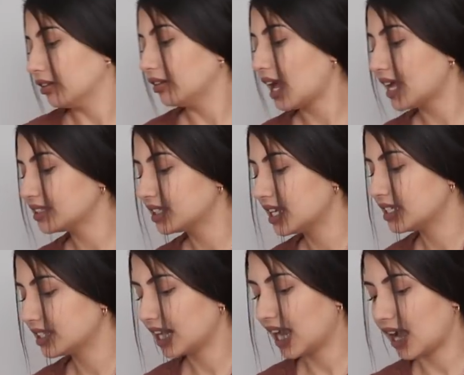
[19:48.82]
last
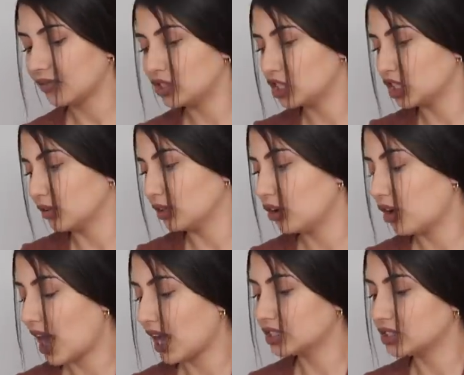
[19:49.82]
things that I have to share with you
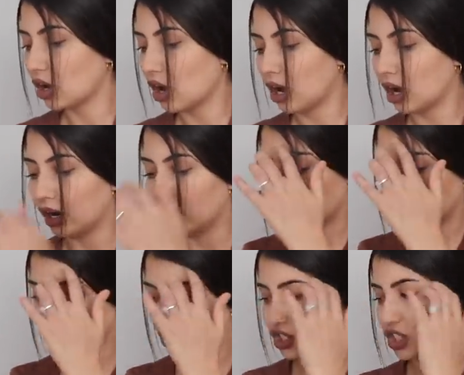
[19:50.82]
guys
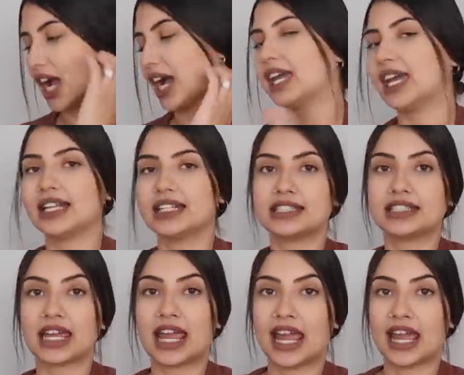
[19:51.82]
are
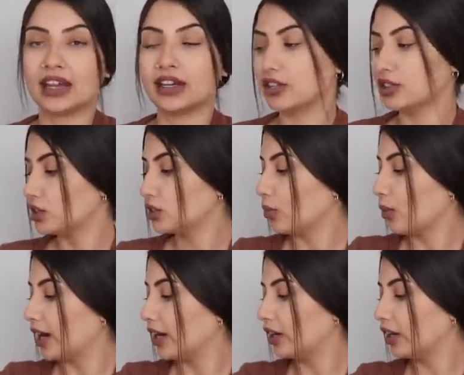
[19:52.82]
jackets and
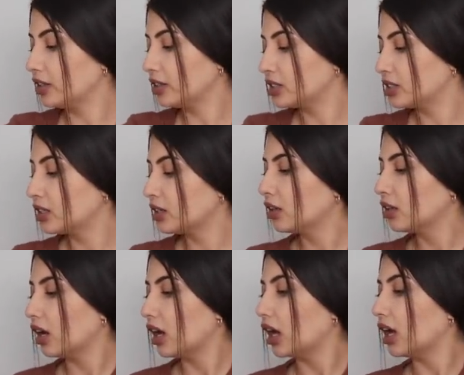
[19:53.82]
sweaters.
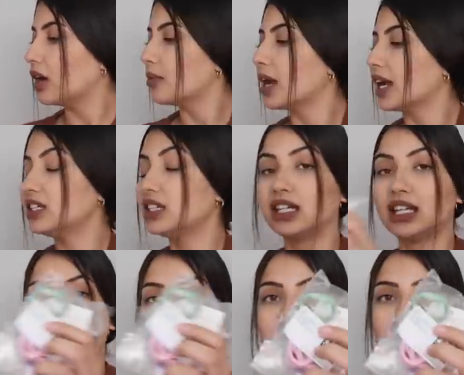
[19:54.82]
Um, I did
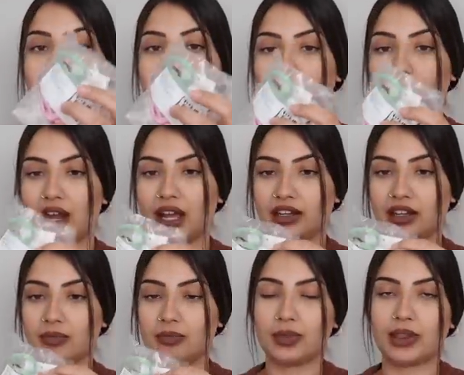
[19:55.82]
get them
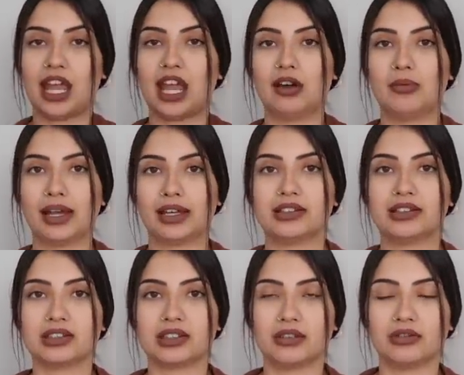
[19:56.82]
random
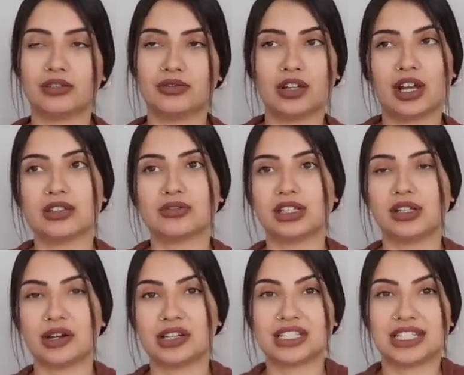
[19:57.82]
hairbands. I don't know if you guys really
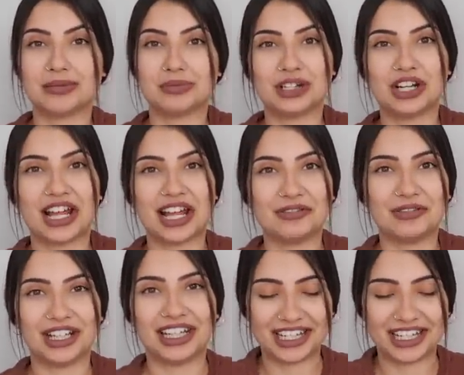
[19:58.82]
want to see them. They're not really